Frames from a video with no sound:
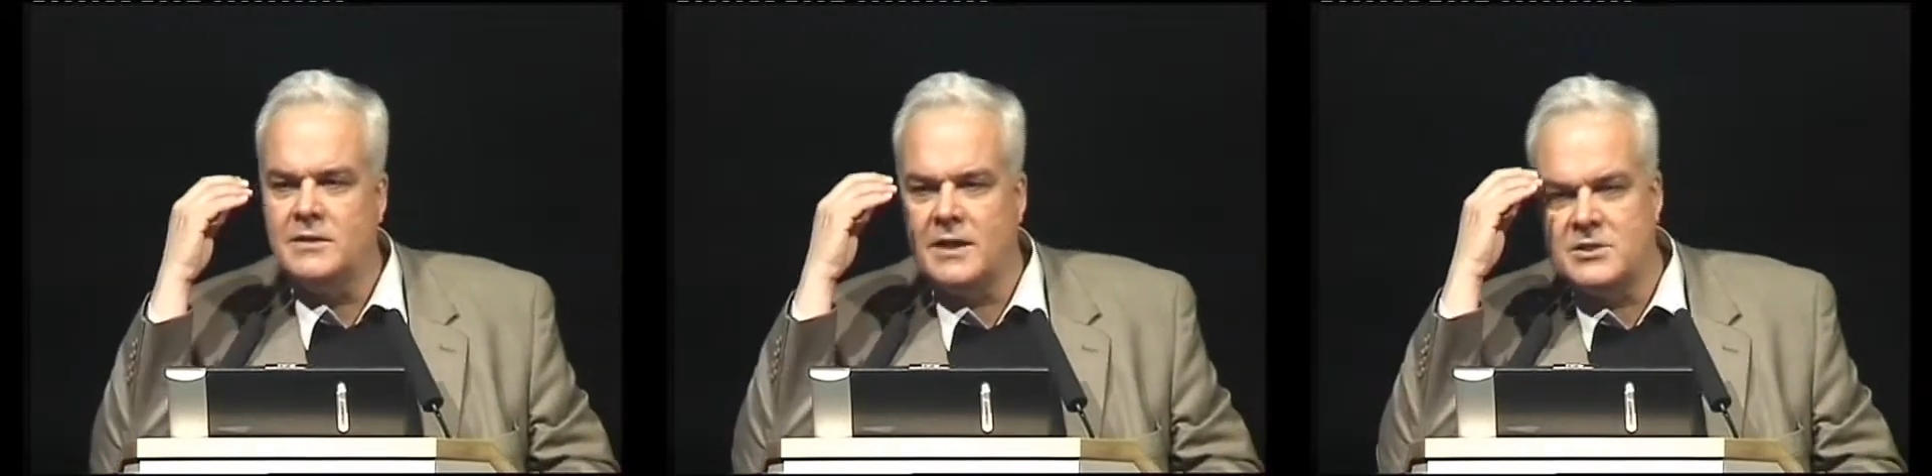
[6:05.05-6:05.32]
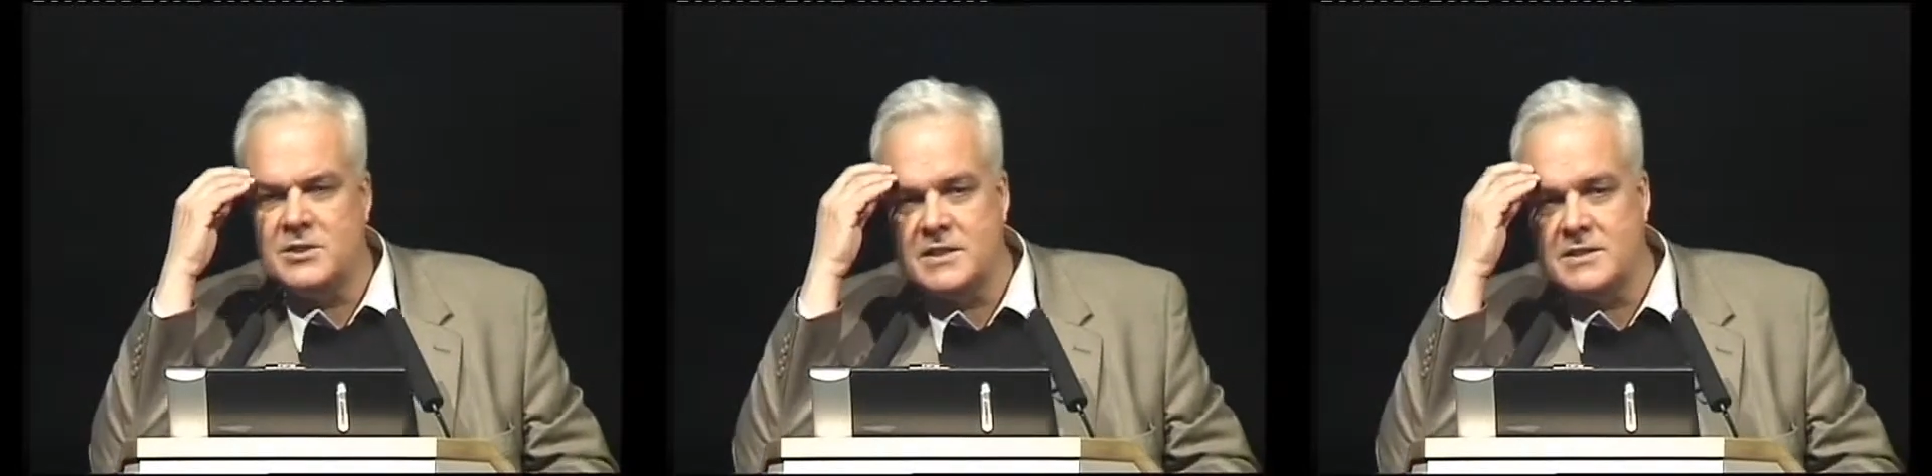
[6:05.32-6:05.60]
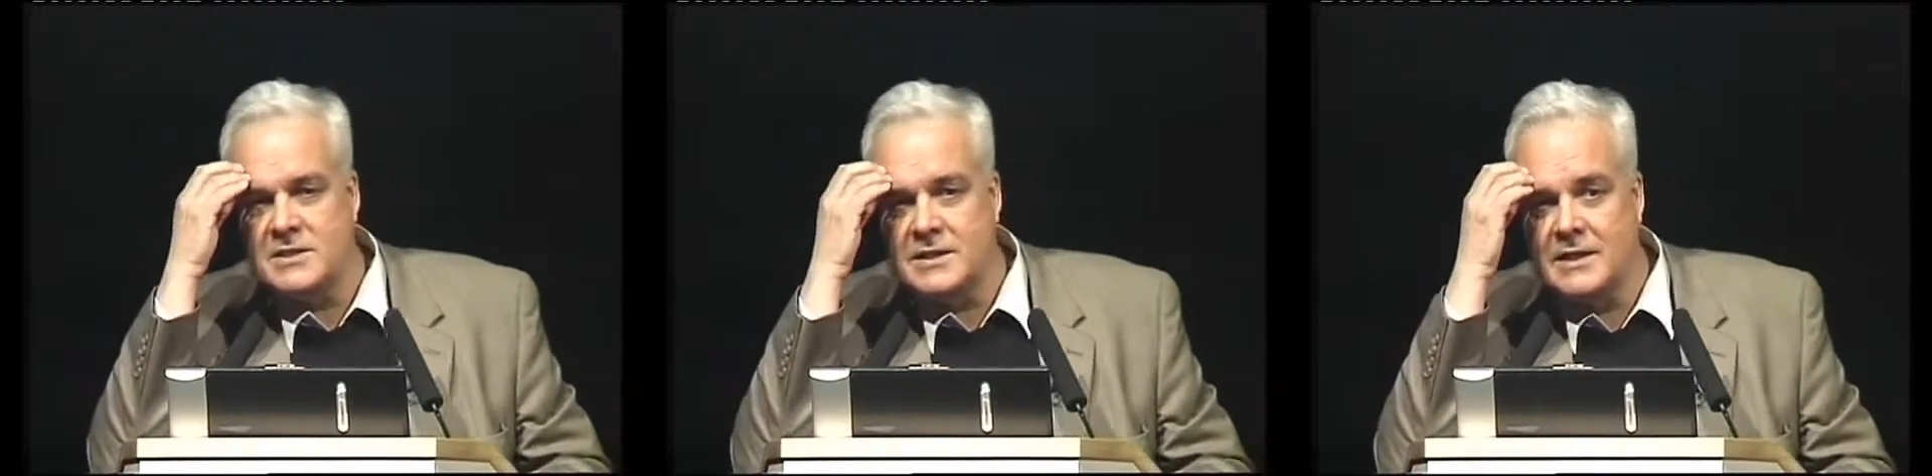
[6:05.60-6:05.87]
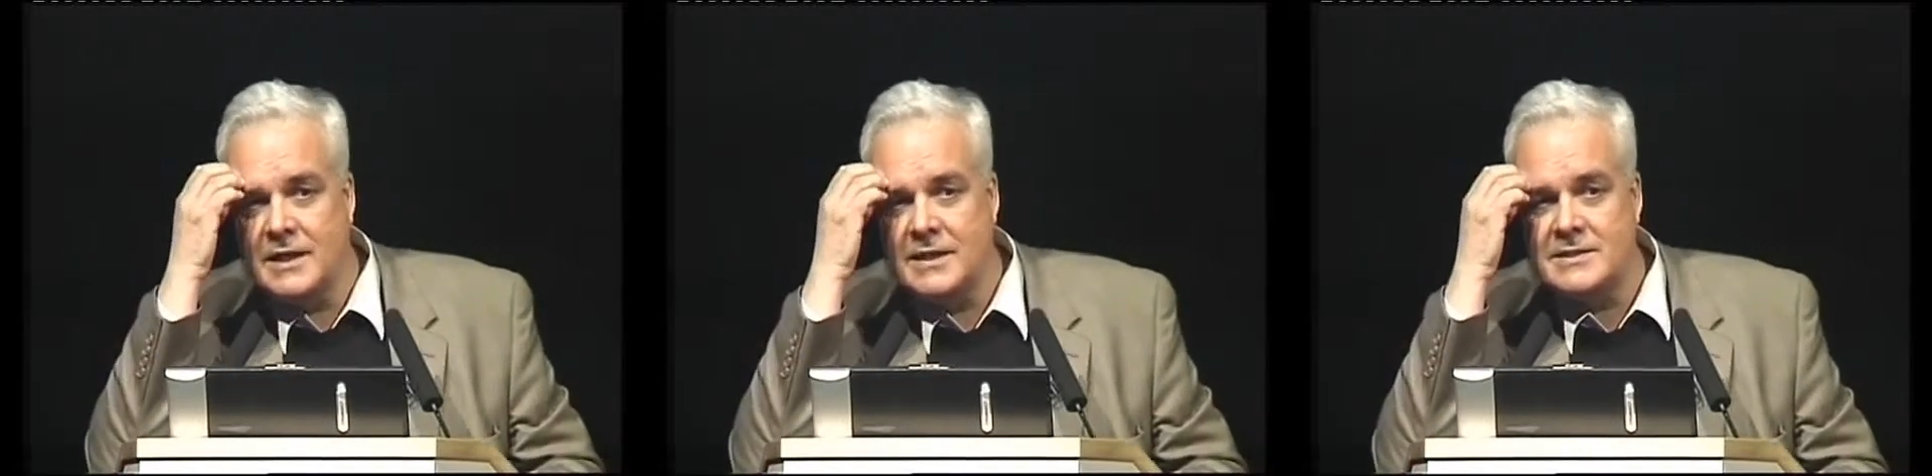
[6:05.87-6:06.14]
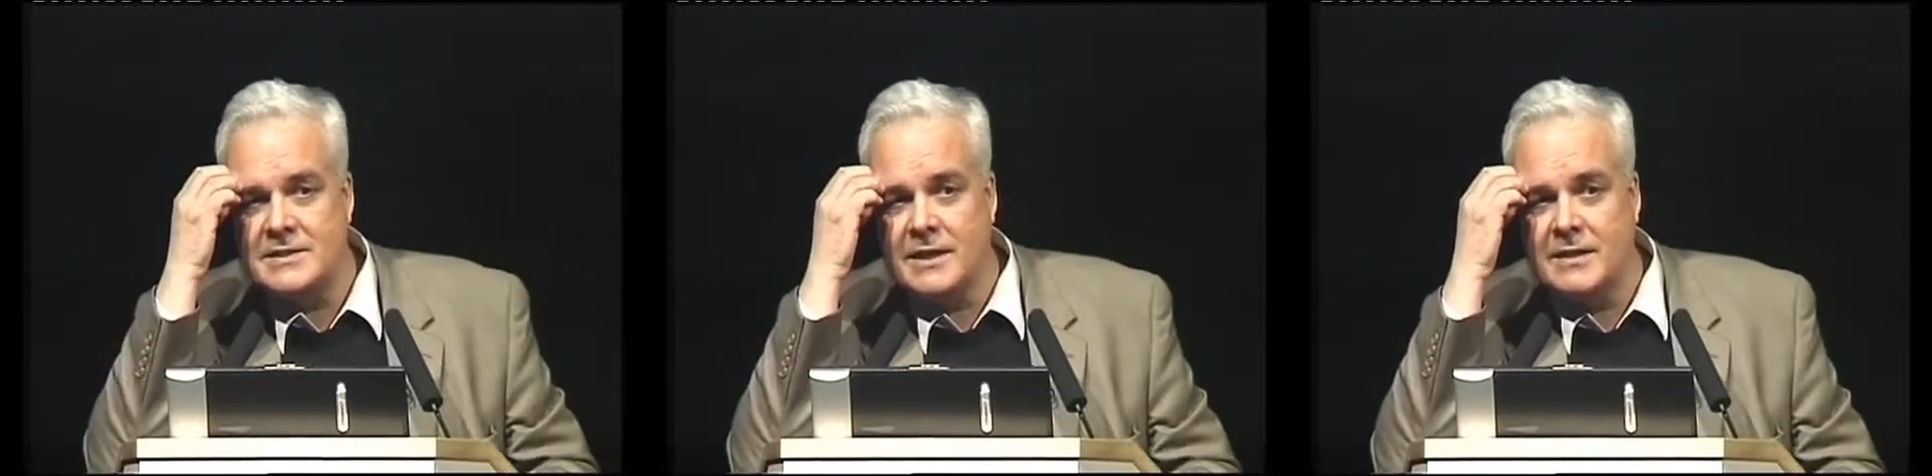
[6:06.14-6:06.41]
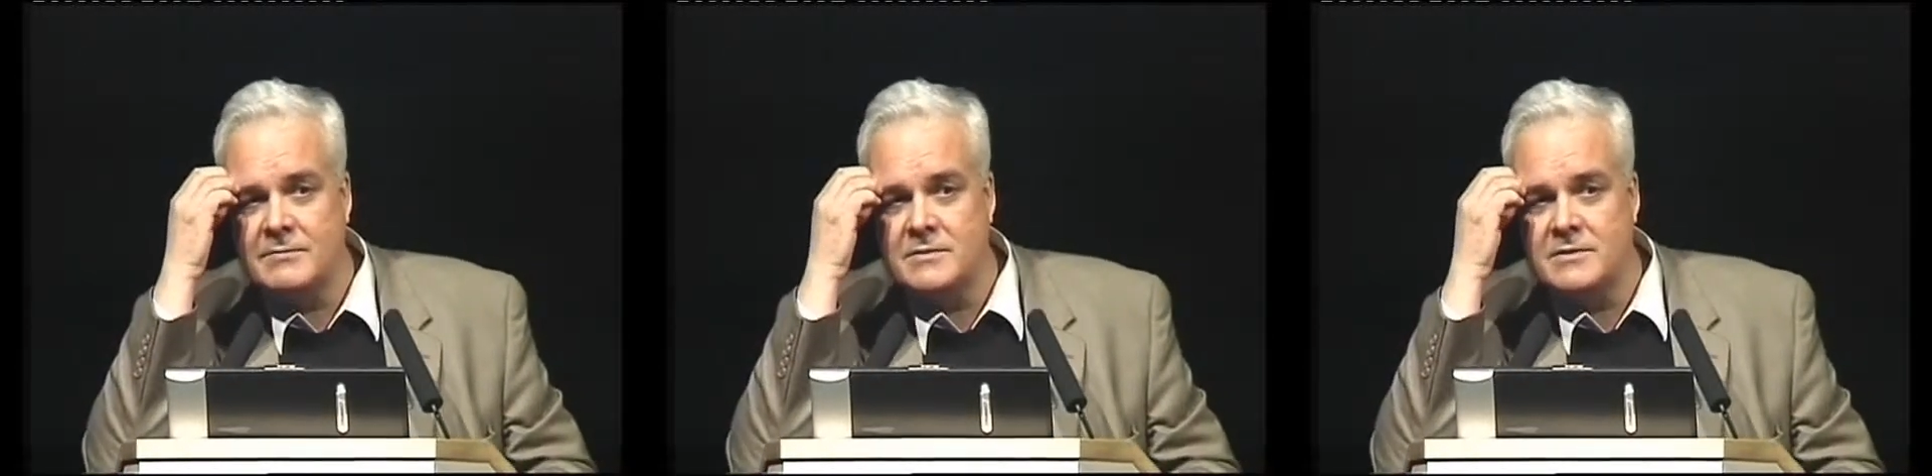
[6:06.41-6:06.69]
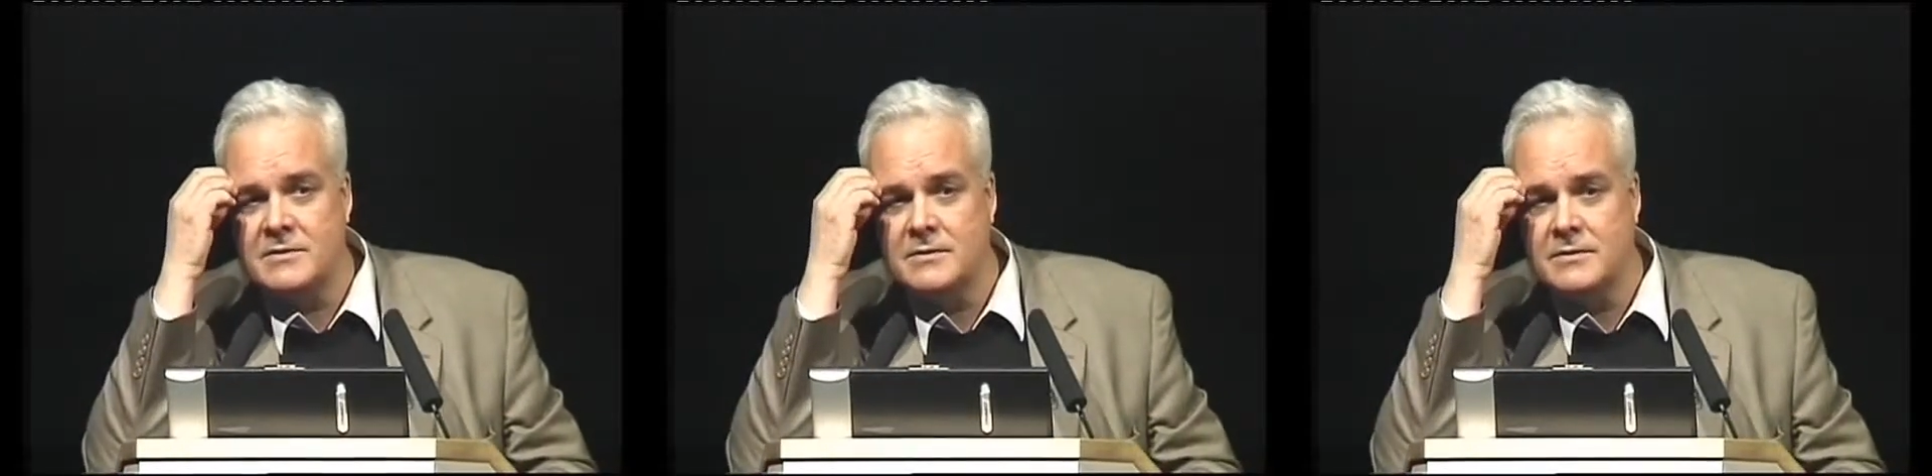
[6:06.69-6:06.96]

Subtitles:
digesting enzymes.